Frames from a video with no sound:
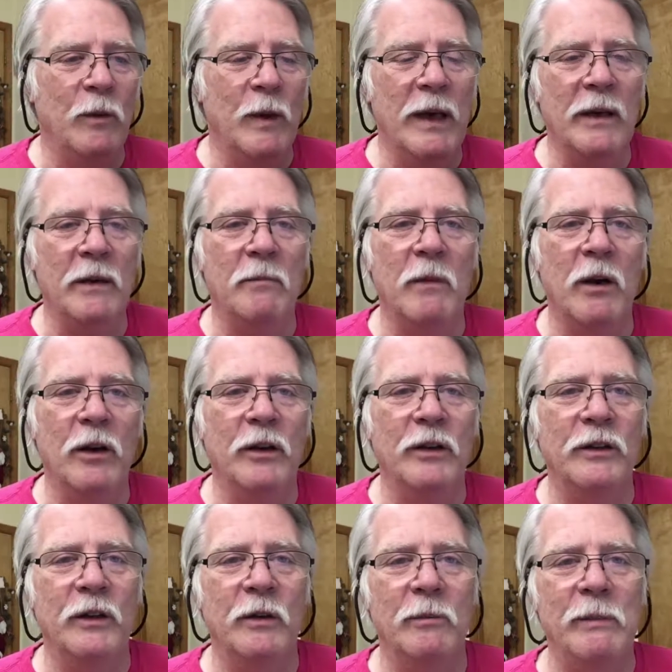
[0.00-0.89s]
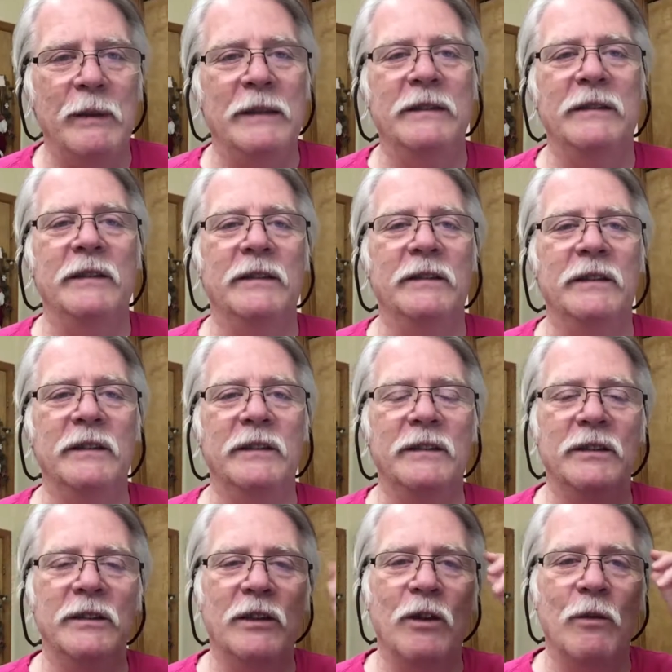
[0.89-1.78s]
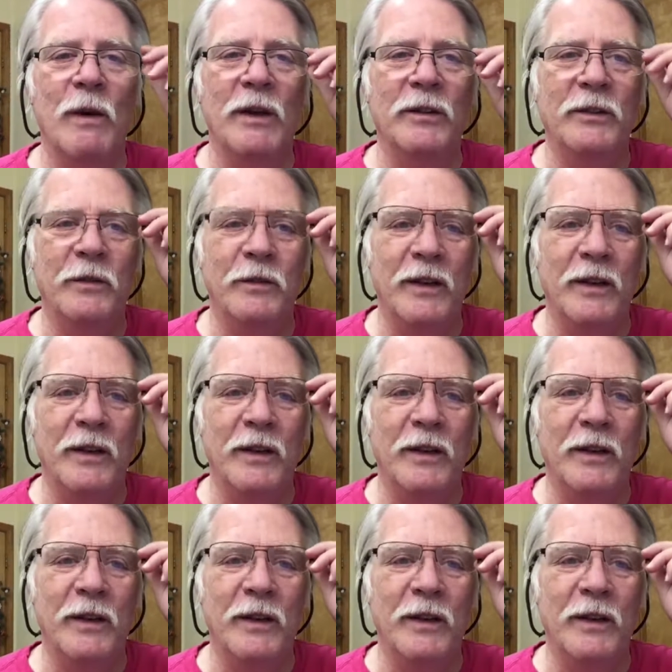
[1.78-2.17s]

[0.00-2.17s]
way to market their business is to go out to